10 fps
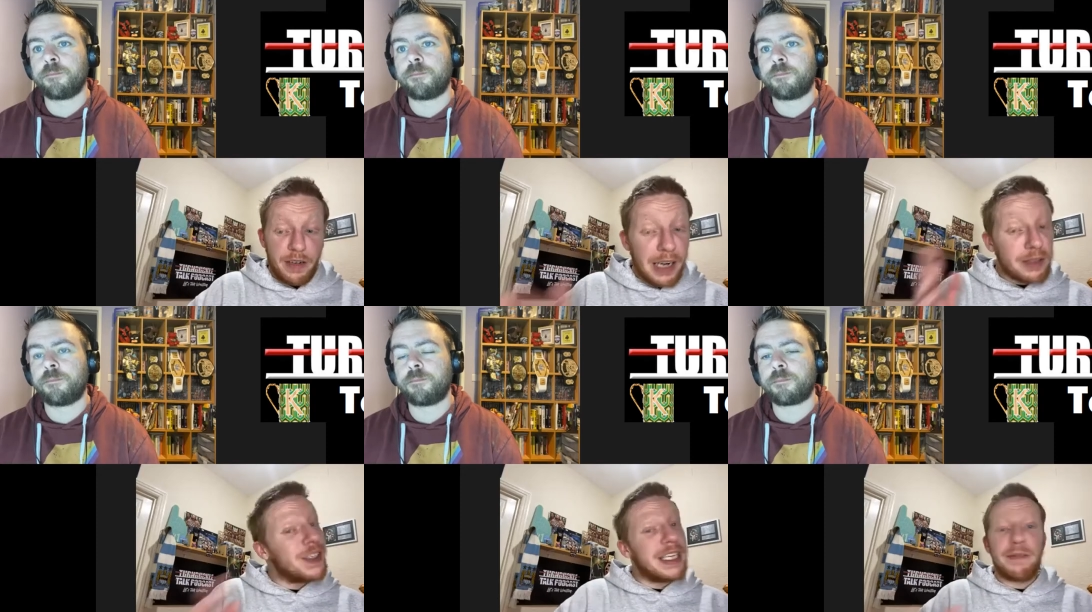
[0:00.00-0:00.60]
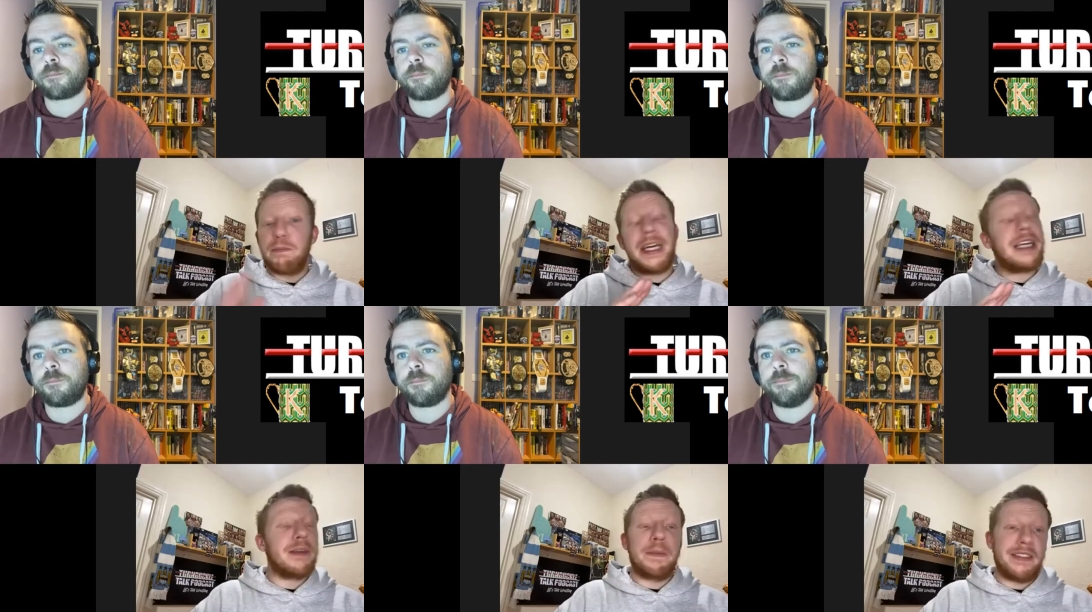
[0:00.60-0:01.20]
Speaker 1: I was thinking
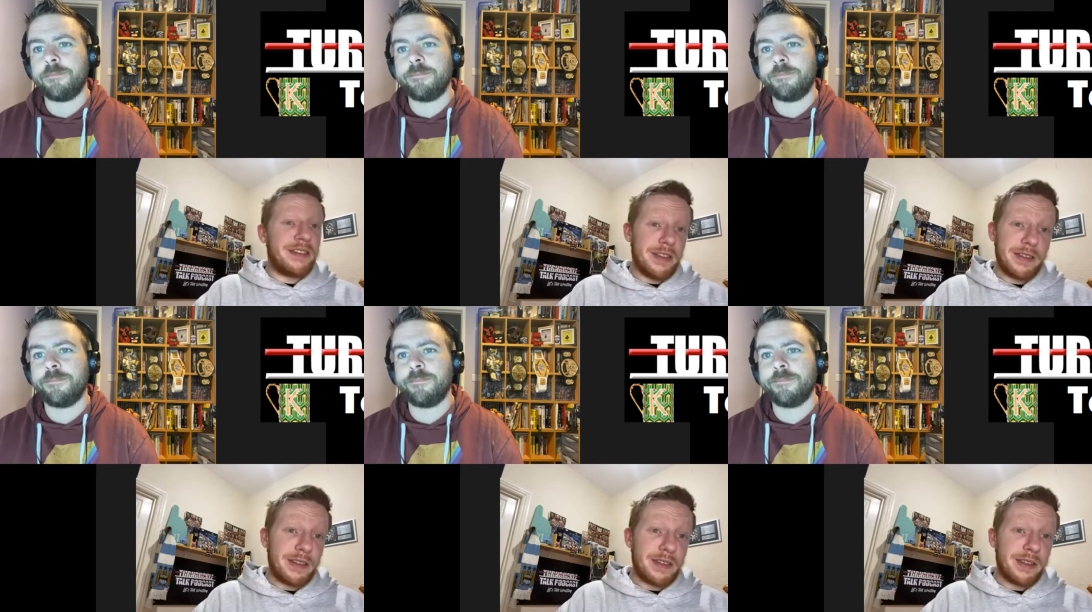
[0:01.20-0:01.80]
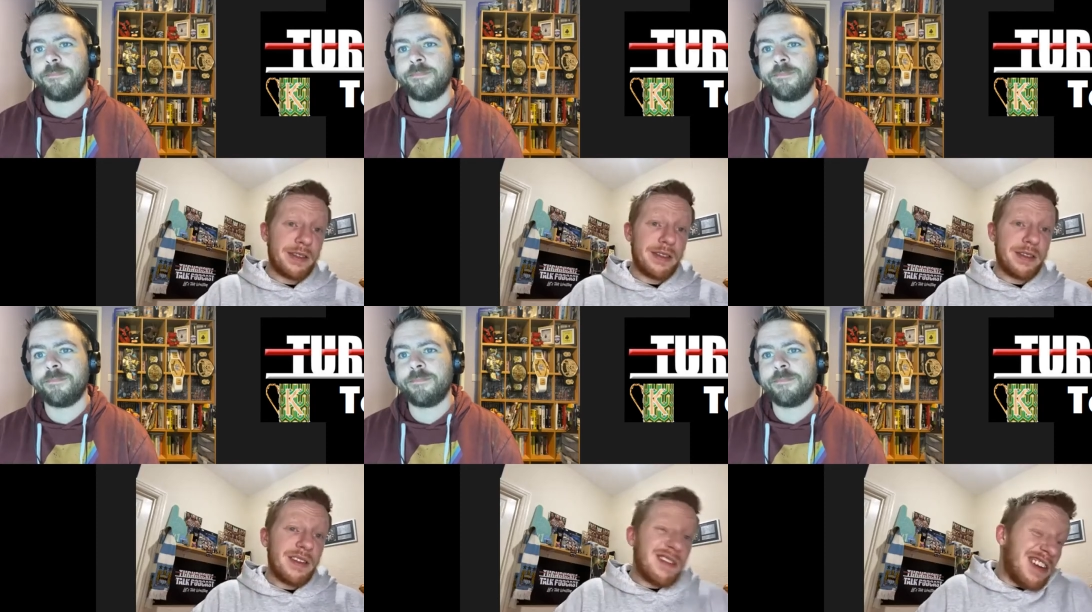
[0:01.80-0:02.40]
merely business,
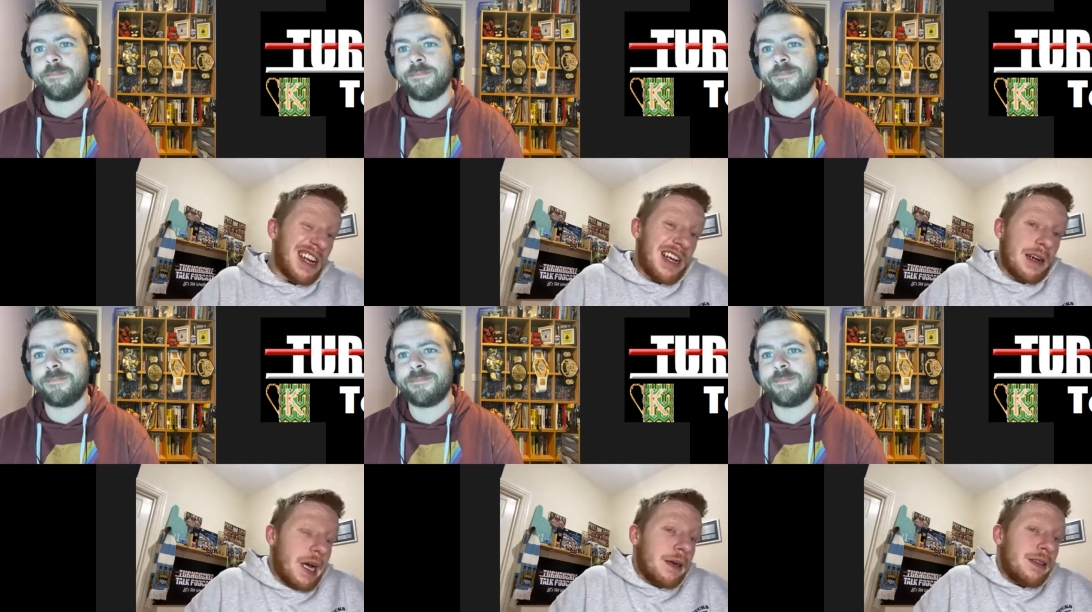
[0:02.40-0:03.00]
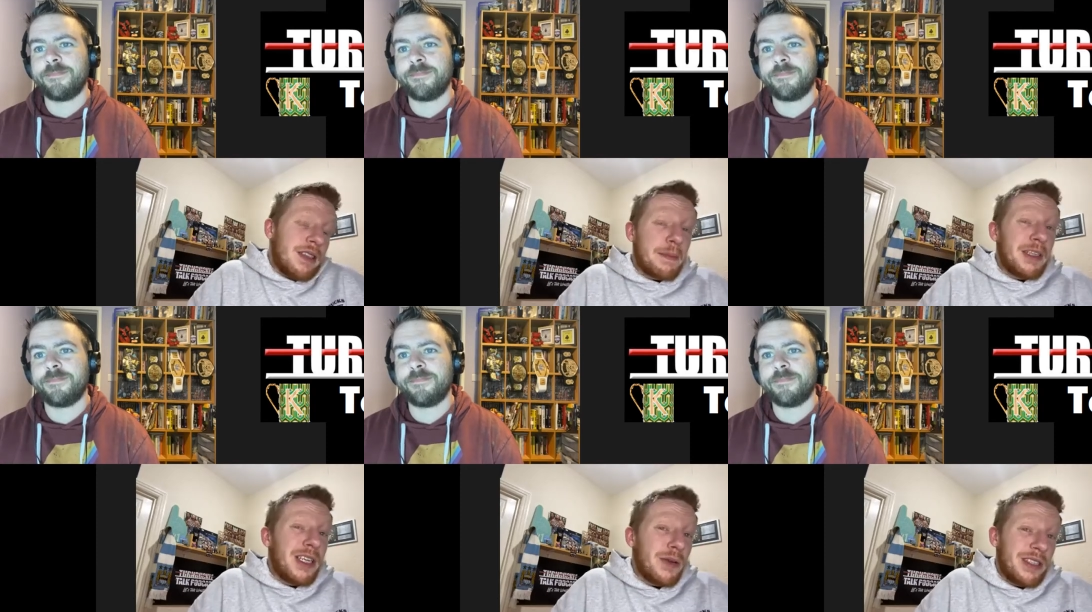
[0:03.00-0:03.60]
and I'm a
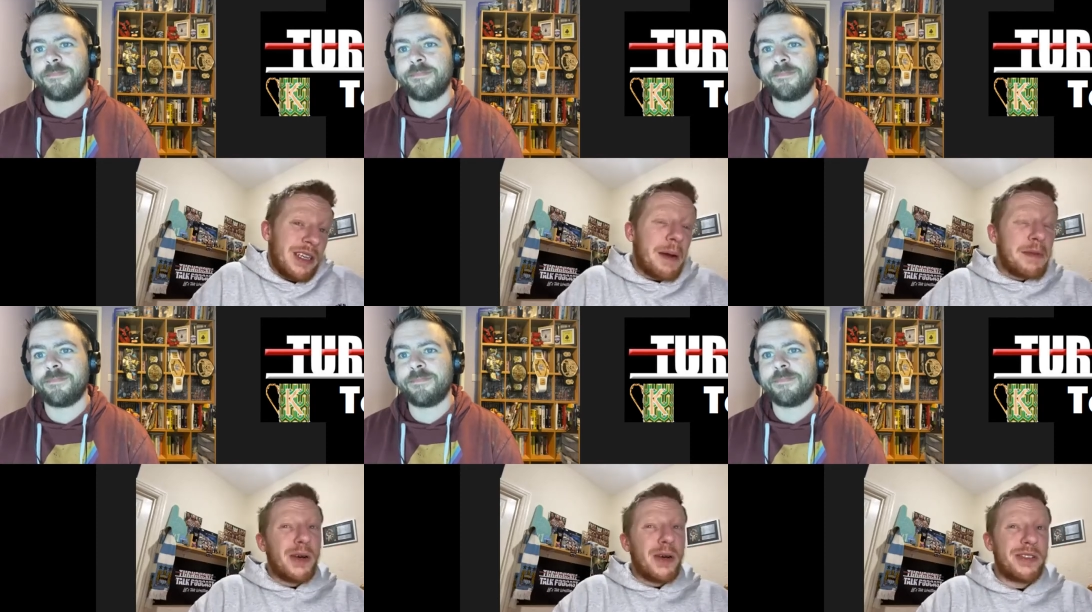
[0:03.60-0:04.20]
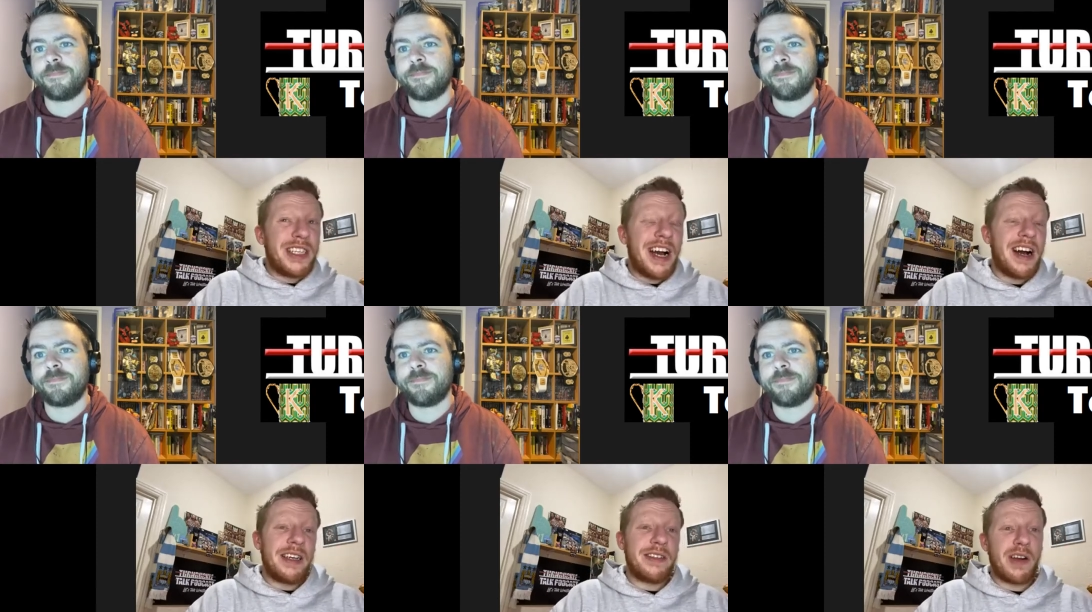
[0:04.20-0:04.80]
nosy, I'm a nosy
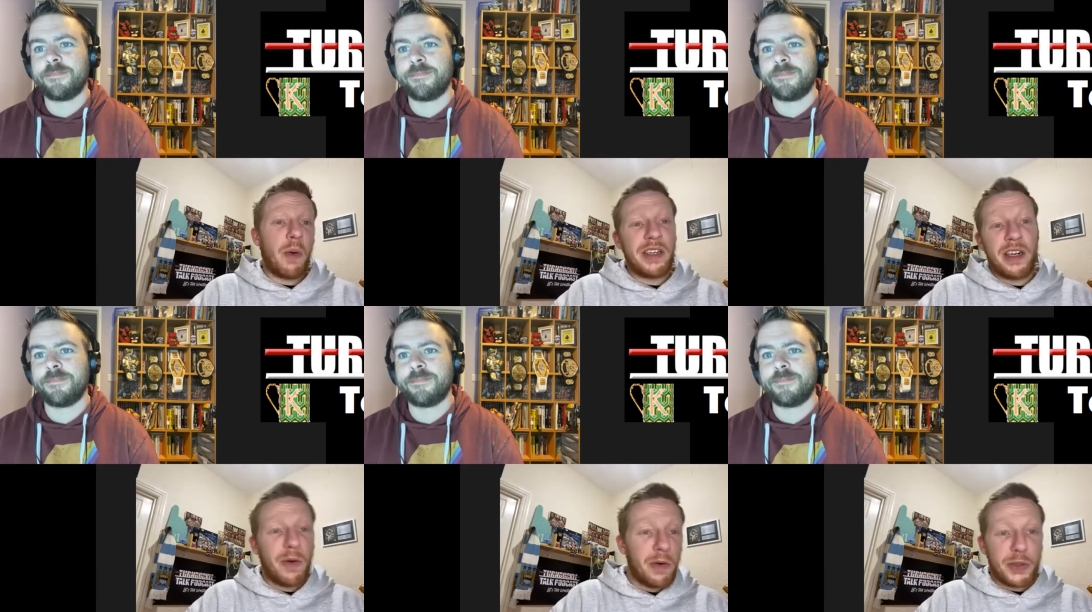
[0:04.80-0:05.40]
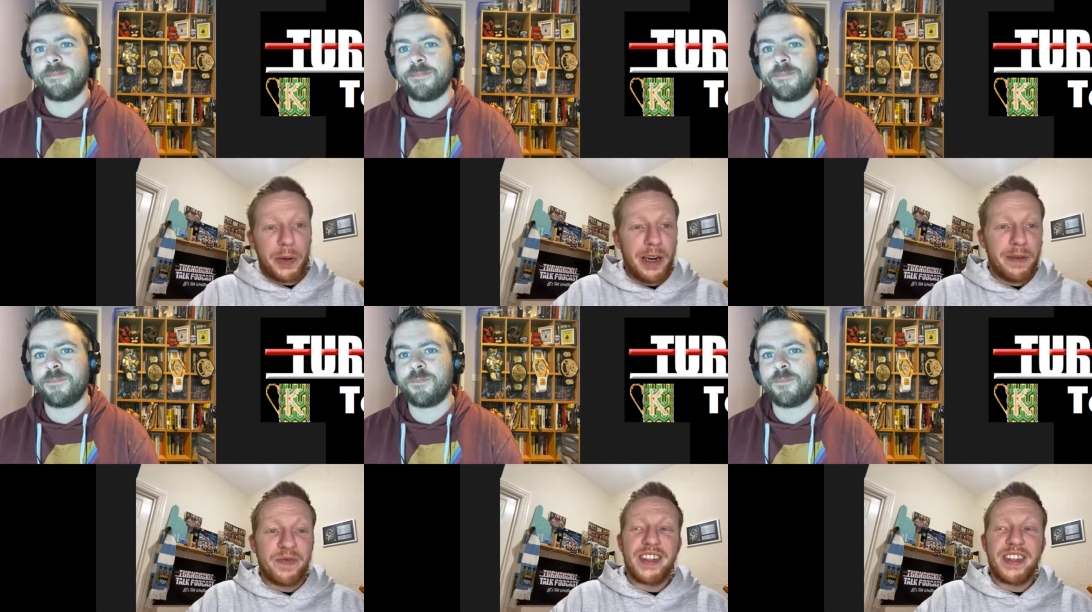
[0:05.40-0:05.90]
guy, so I want to know what's going on